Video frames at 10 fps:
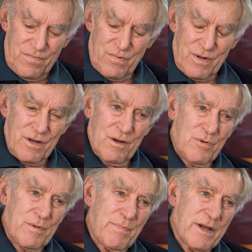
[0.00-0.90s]
Well, I
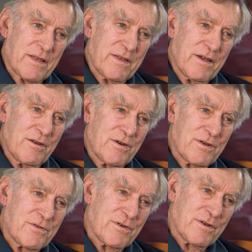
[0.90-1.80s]
went back there and I
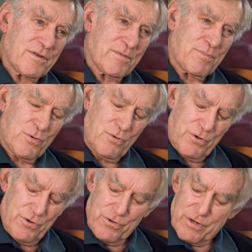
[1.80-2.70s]
tried to pull
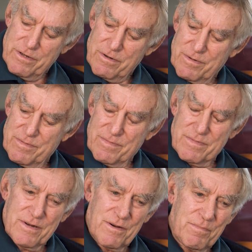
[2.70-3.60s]
Duga.
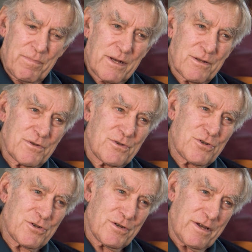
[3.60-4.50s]
I belted
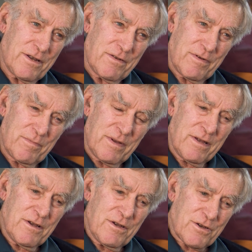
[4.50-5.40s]
shit out of him.
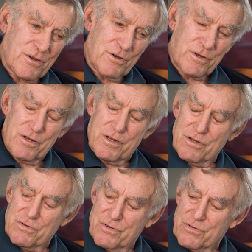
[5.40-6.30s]
Kirky
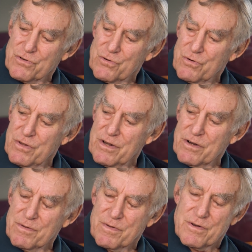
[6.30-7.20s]
tells the story that
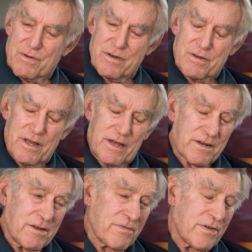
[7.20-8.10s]
I
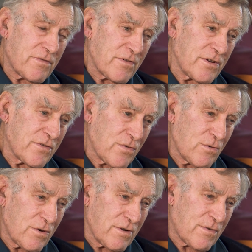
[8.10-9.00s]
attacked every French
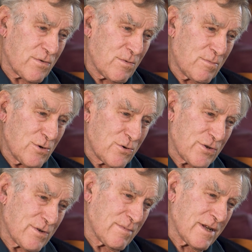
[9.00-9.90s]
forward. It's all bullshit.